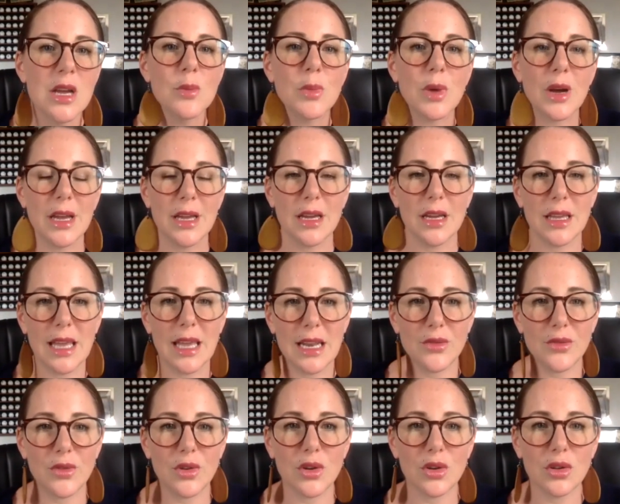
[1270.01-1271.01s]
but again,
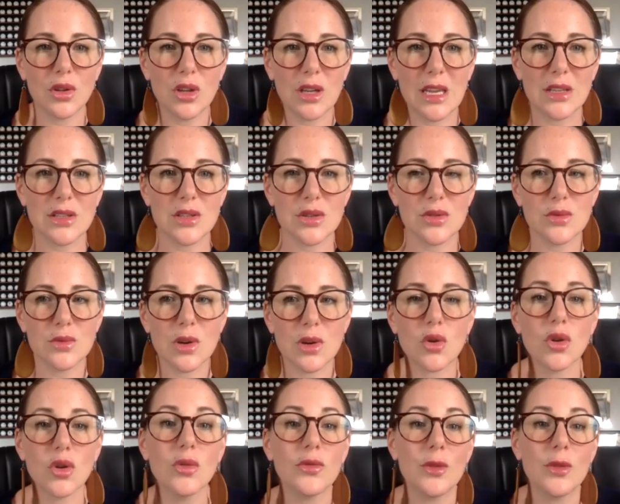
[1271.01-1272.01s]
if you're looking to
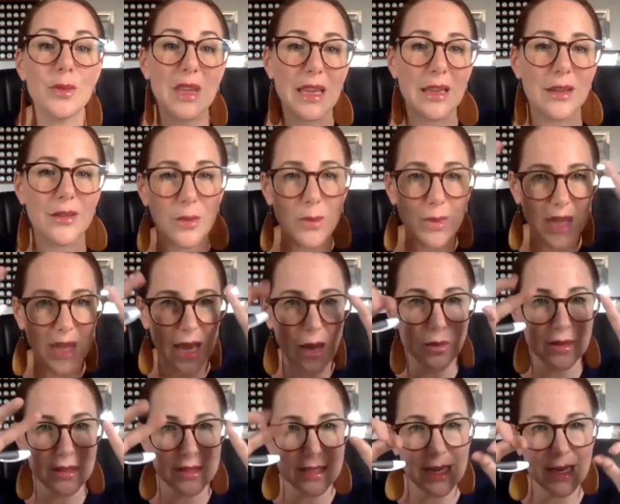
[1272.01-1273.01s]
recruit from the
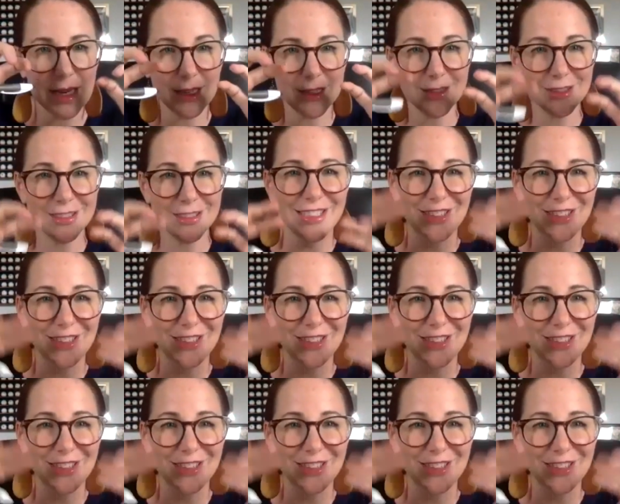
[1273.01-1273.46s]
outside,